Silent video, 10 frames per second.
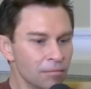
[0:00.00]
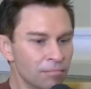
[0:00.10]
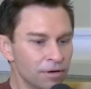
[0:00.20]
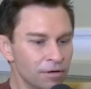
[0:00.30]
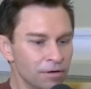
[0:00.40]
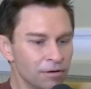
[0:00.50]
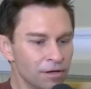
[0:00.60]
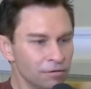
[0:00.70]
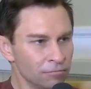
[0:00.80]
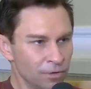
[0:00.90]
But
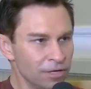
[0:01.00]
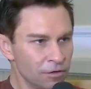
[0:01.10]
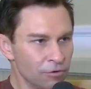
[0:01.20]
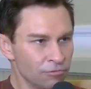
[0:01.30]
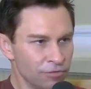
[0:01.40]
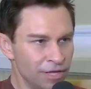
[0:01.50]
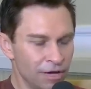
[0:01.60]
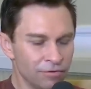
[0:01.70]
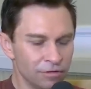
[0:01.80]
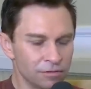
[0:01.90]
we can go through the
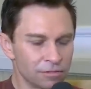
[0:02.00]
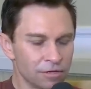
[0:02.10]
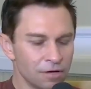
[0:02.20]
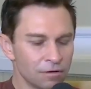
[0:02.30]
evidence.